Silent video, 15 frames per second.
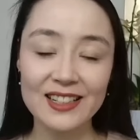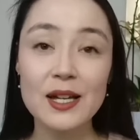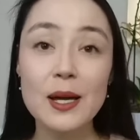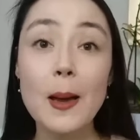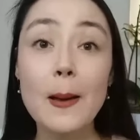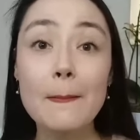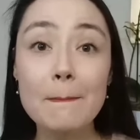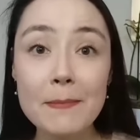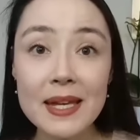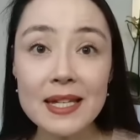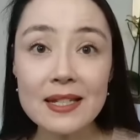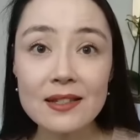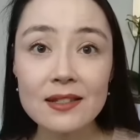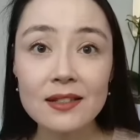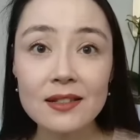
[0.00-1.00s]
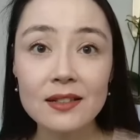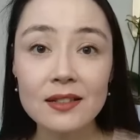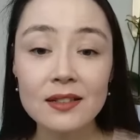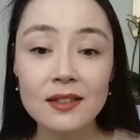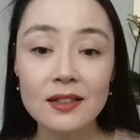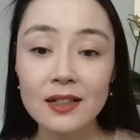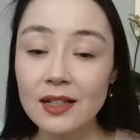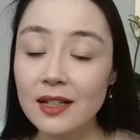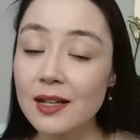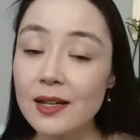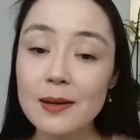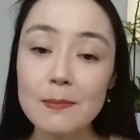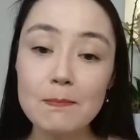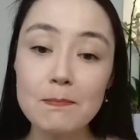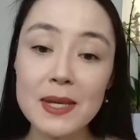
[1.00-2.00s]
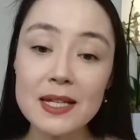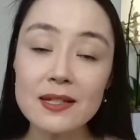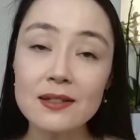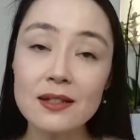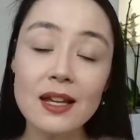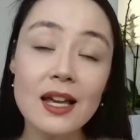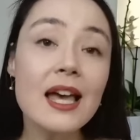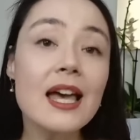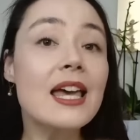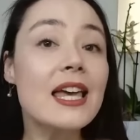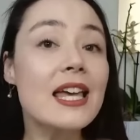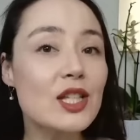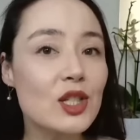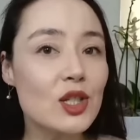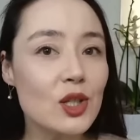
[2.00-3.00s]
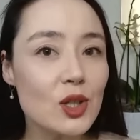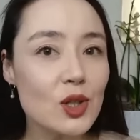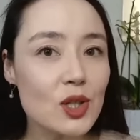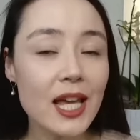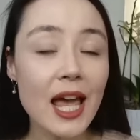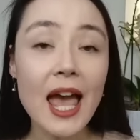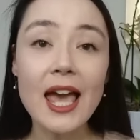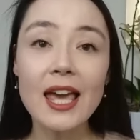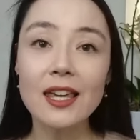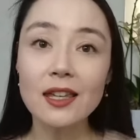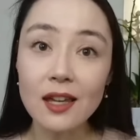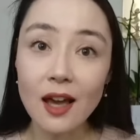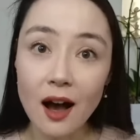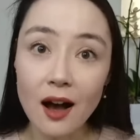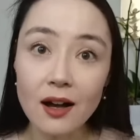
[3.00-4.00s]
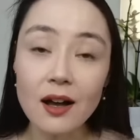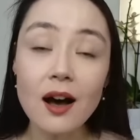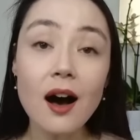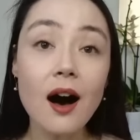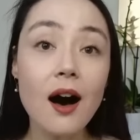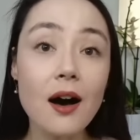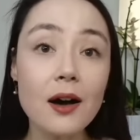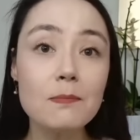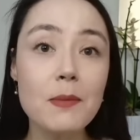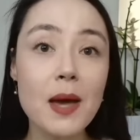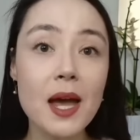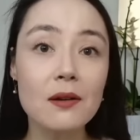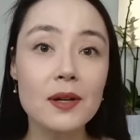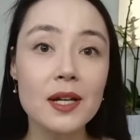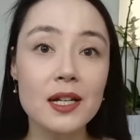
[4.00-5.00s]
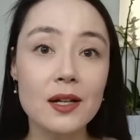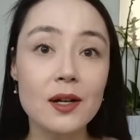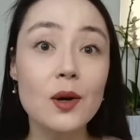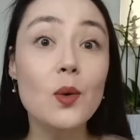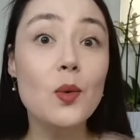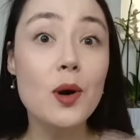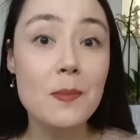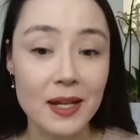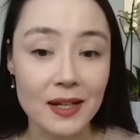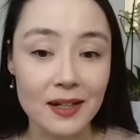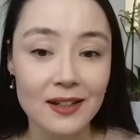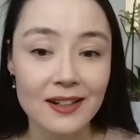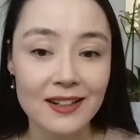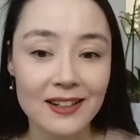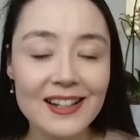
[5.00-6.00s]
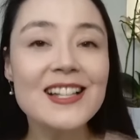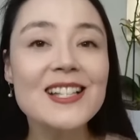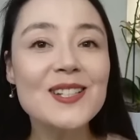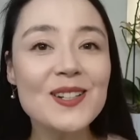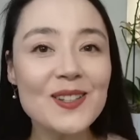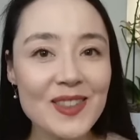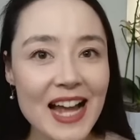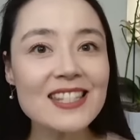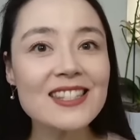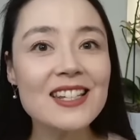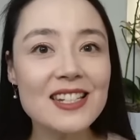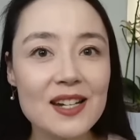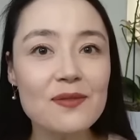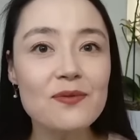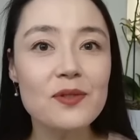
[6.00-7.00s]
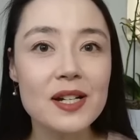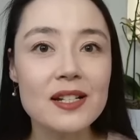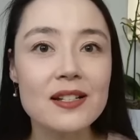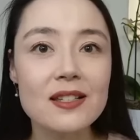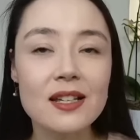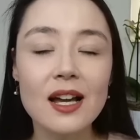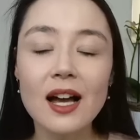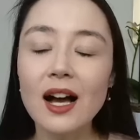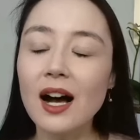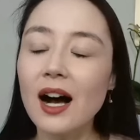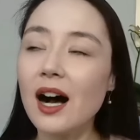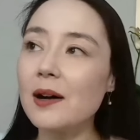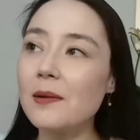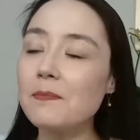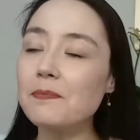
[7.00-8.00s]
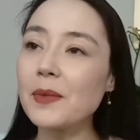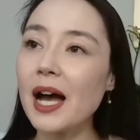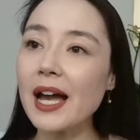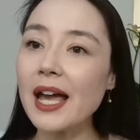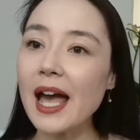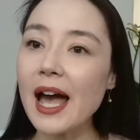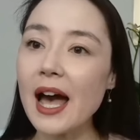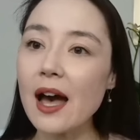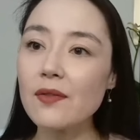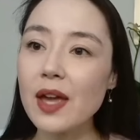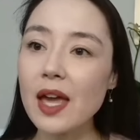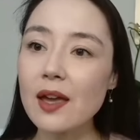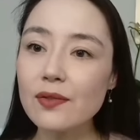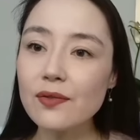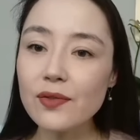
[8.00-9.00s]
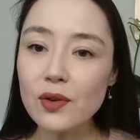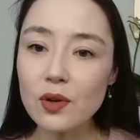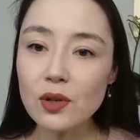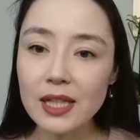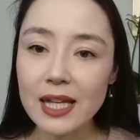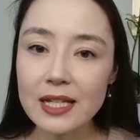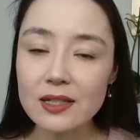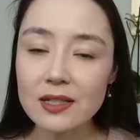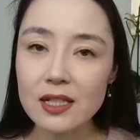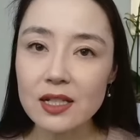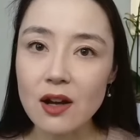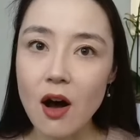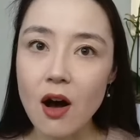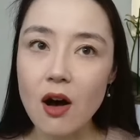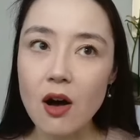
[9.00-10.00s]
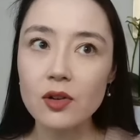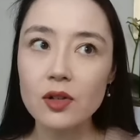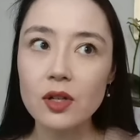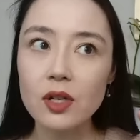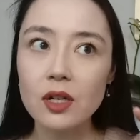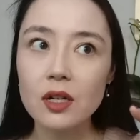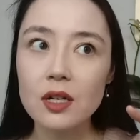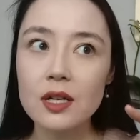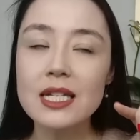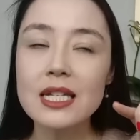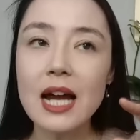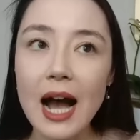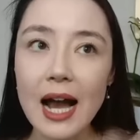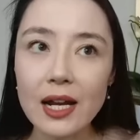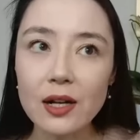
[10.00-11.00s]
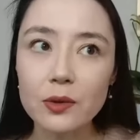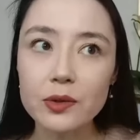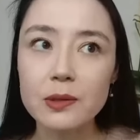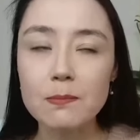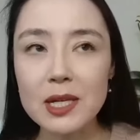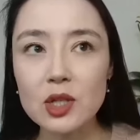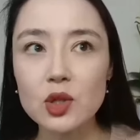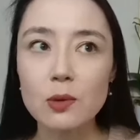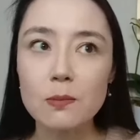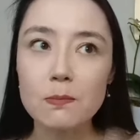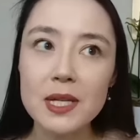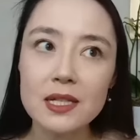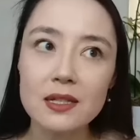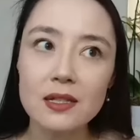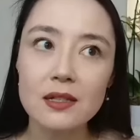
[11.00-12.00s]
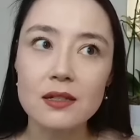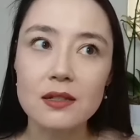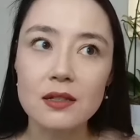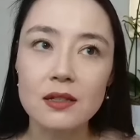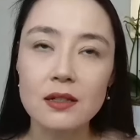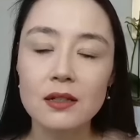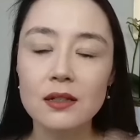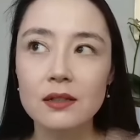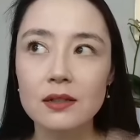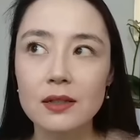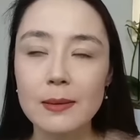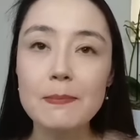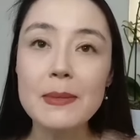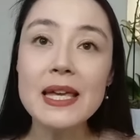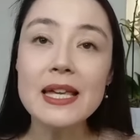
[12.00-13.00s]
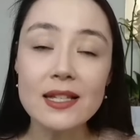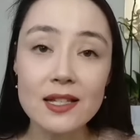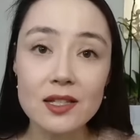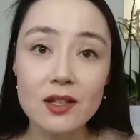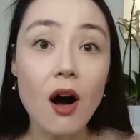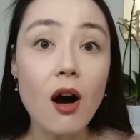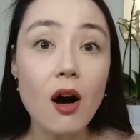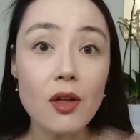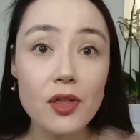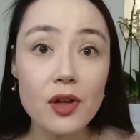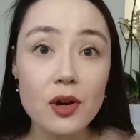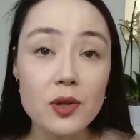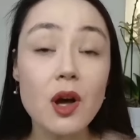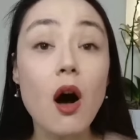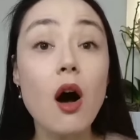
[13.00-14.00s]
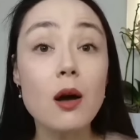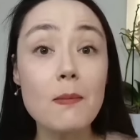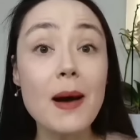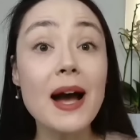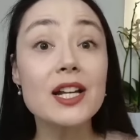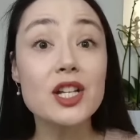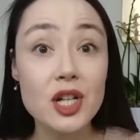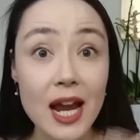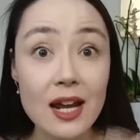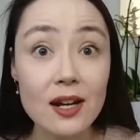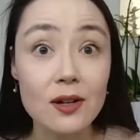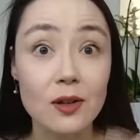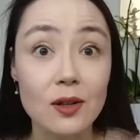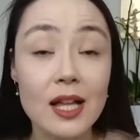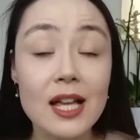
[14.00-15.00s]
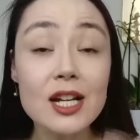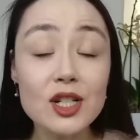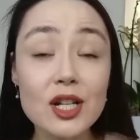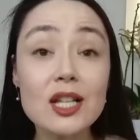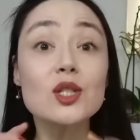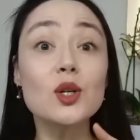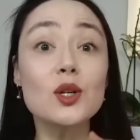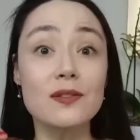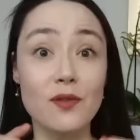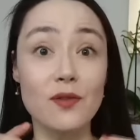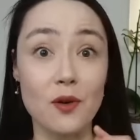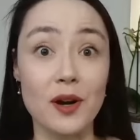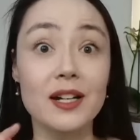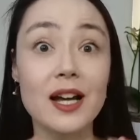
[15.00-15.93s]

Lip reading: Miss? Miss is usually a young, unmarried woman. So that's the difference. I have a full lesson on titles, Mr., Mrs., Ms., all those on my channel. Just search for it.